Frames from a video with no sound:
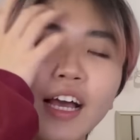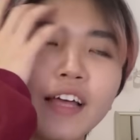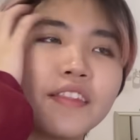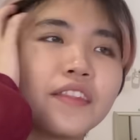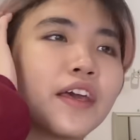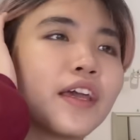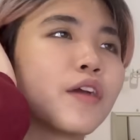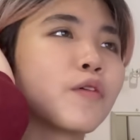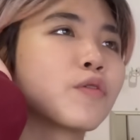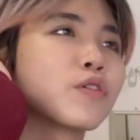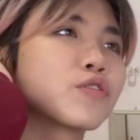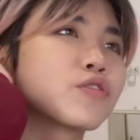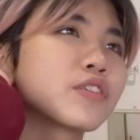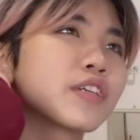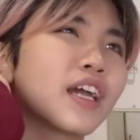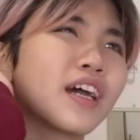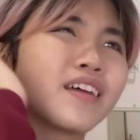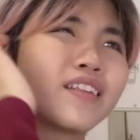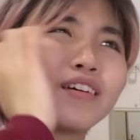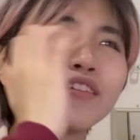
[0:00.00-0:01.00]
They were
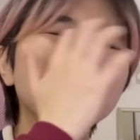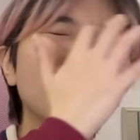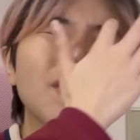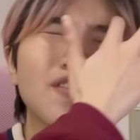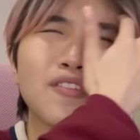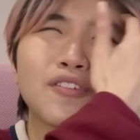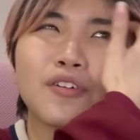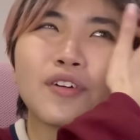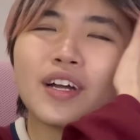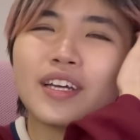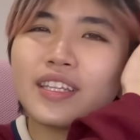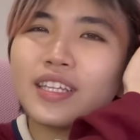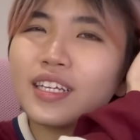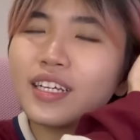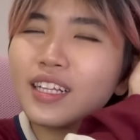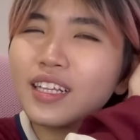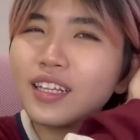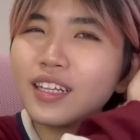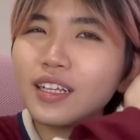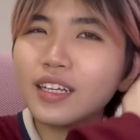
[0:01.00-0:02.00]
together for I think
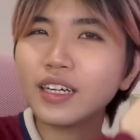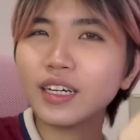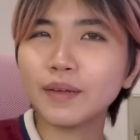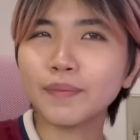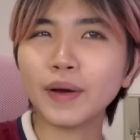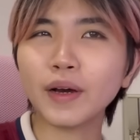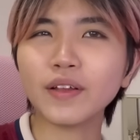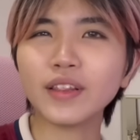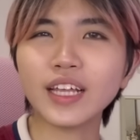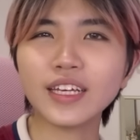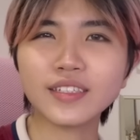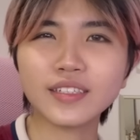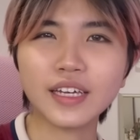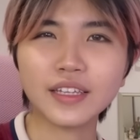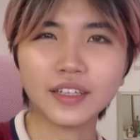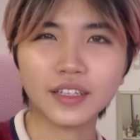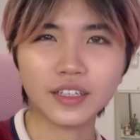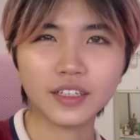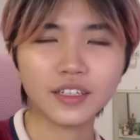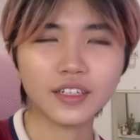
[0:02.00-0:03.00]
about less than
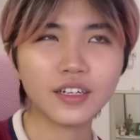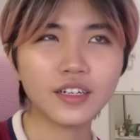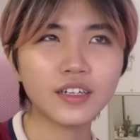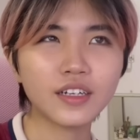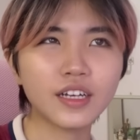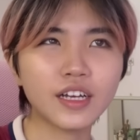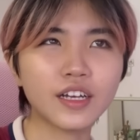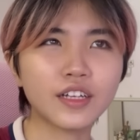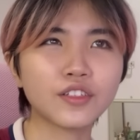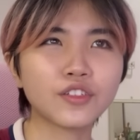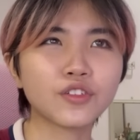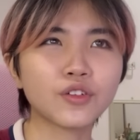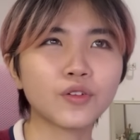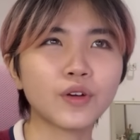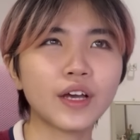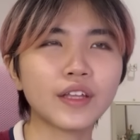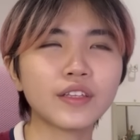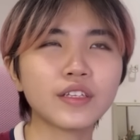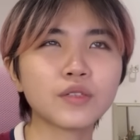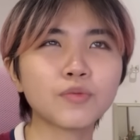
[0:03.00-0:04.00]
a year, and so
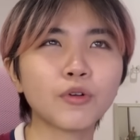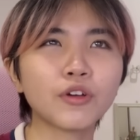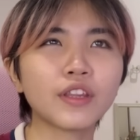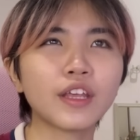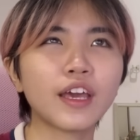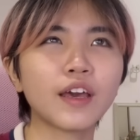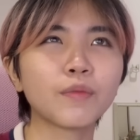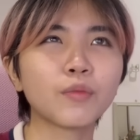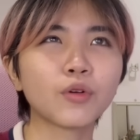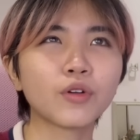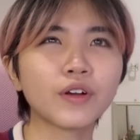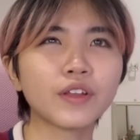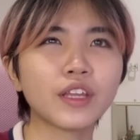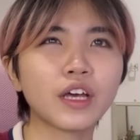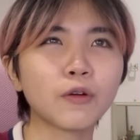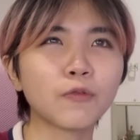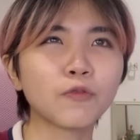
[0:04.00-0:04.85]
at this point they had broken up